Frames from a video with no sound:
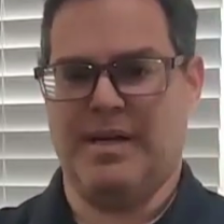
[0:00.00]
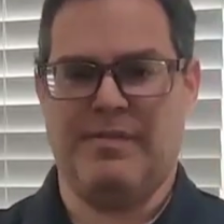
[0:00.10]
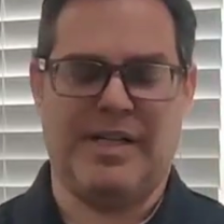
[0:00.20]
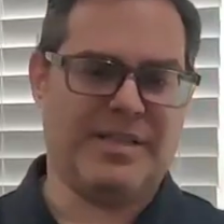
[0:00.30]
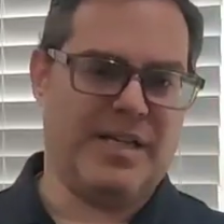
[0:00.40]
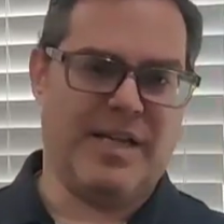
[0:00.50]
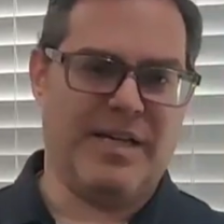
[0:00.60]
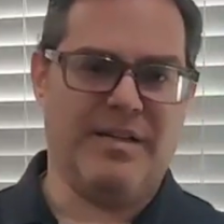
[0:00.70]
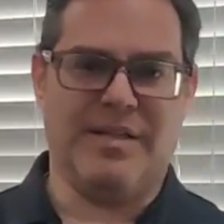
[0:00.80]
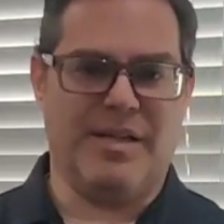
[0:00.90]
If I decide,
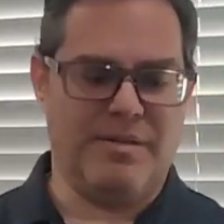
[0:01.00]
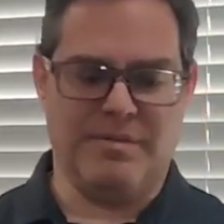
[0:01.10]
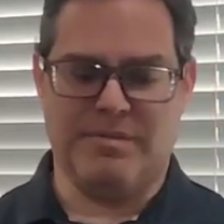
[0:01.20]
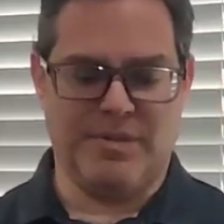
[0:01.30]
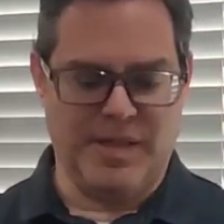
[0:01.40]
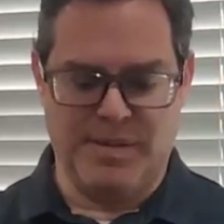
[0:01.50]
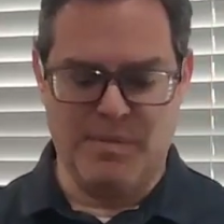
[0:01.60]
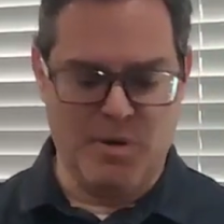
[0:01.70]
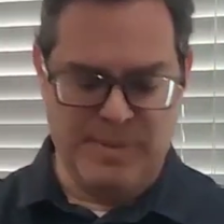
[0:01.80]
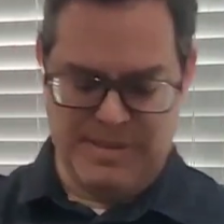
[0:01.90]
like, in a
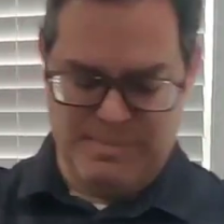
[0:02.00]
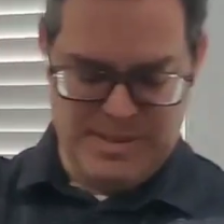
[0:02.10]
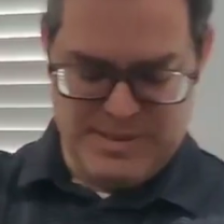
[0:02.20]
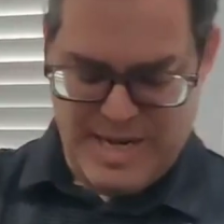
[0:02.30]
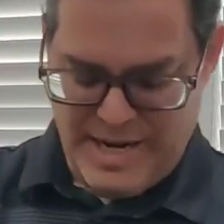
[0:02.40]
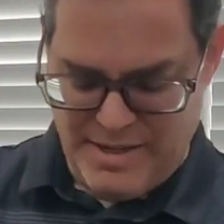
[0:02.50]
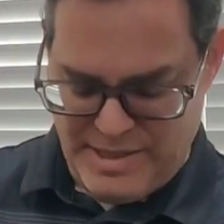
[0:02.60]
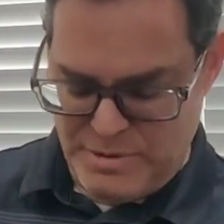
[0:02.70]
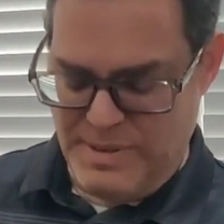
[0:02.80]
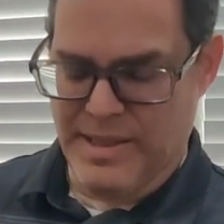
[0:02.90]
moment I'm just tired and
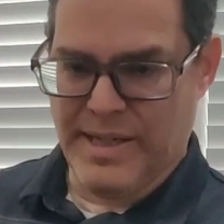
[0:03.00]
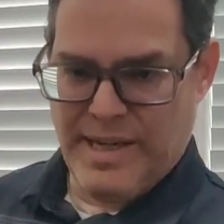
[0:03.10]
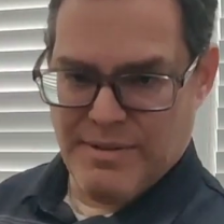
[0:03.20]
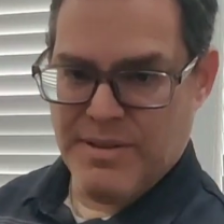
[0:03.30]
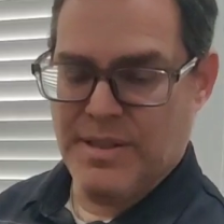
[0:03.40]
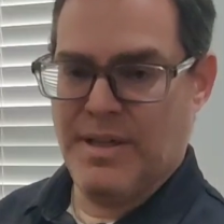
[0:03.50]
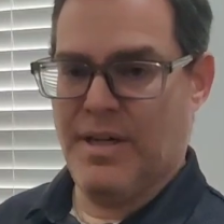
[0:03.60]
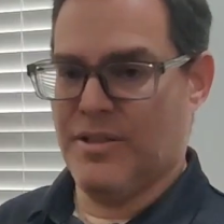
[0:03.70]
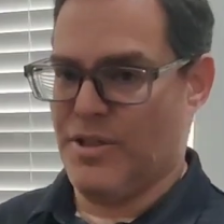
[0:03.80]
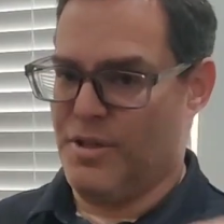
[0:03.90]
I just want to lay down.
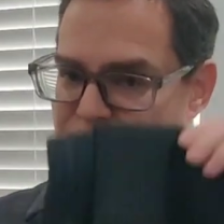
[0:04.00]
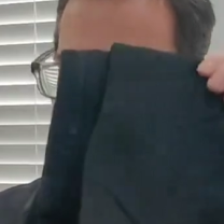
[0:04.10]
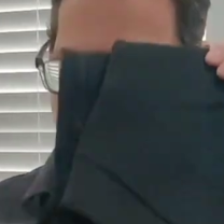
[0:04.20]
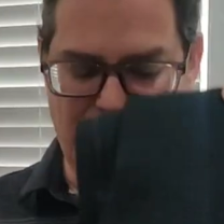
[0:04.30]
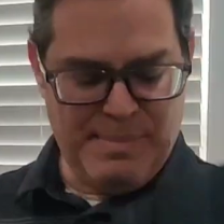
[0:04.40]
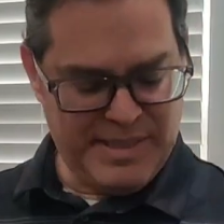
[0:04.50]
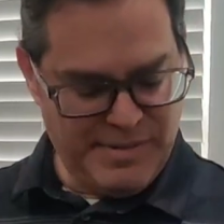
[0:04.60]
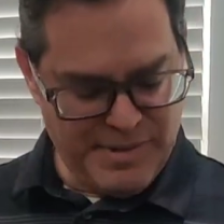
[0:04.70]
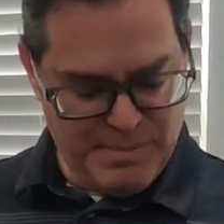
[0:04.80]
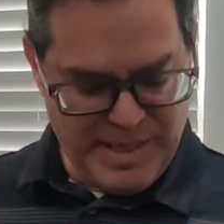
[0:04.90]
So I got
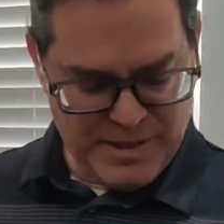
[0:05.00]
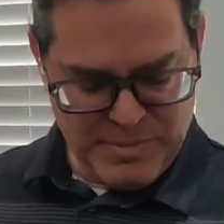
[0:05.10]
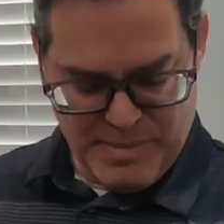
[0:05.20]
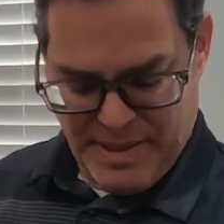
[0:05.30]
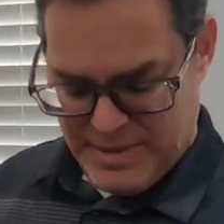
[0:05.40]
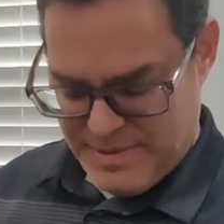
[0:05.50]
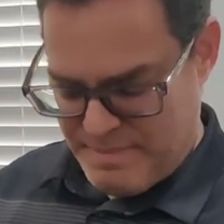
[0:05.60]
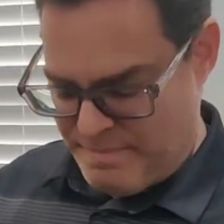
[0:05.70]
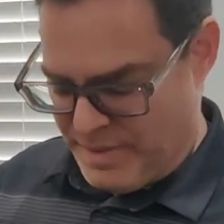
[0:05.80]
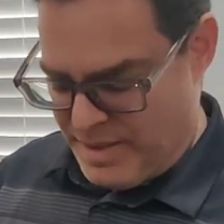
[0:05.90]
myself some black sweatpants.
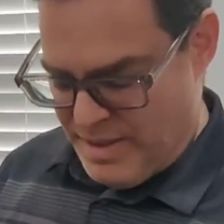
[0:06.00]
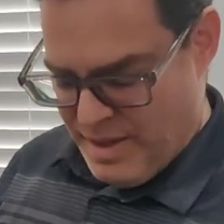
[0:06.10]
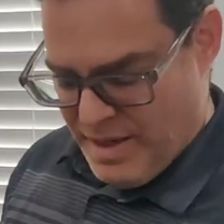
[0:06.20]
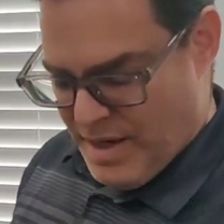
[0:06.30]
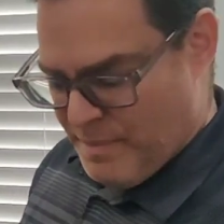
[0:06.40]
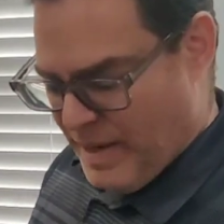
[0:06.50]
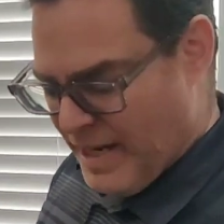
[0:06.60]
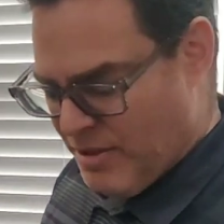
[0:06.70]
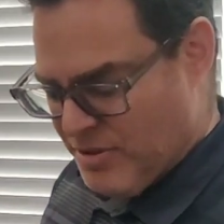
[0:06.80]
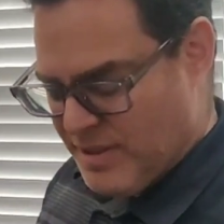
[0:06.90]

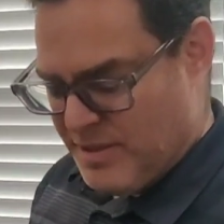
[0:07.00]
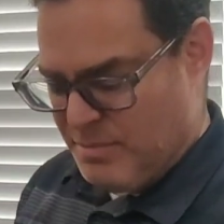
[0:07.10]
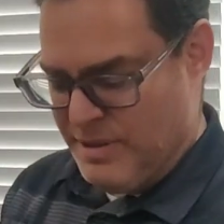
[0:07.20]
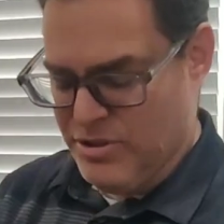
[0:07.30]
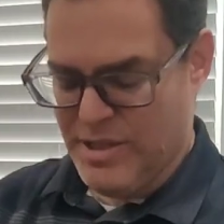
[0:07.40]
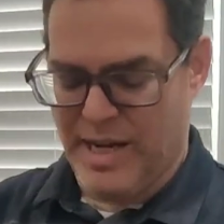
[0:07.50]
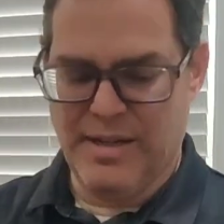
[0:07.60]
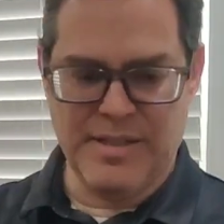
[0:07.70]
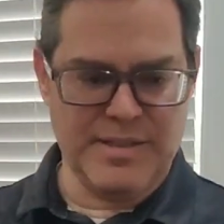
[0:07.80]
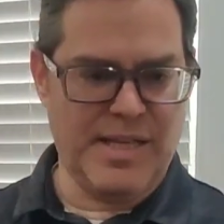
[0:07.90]
I also did some research. I
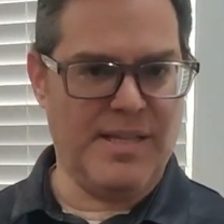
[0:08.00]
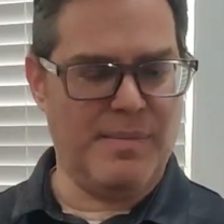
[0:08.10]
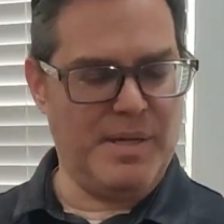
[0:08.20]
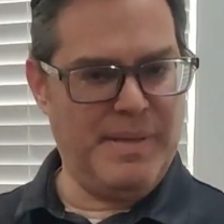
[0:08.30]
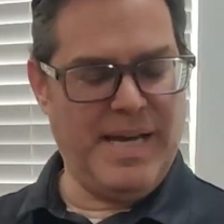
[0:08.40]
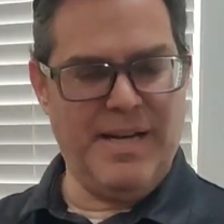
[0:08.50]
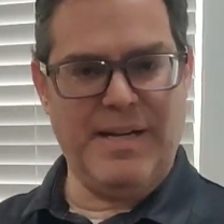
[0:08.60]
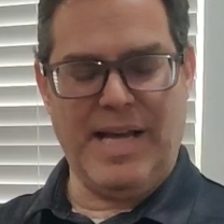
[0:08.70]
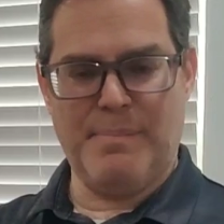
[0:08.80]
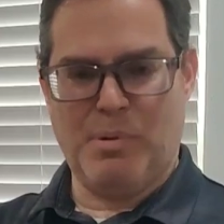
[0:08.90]
understand that I'm going to be
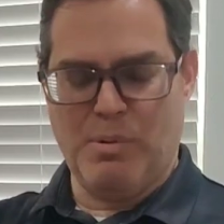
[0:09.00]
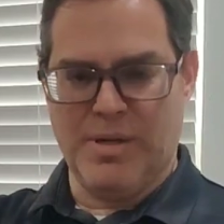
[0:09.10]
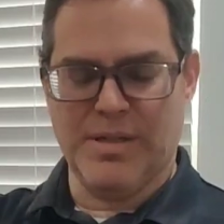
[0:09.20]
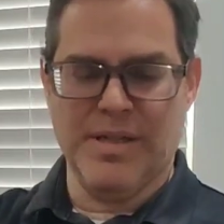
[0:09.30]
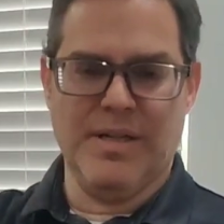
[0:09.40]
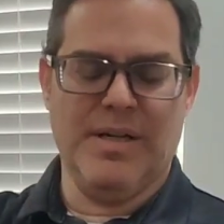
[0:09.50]
getting a port.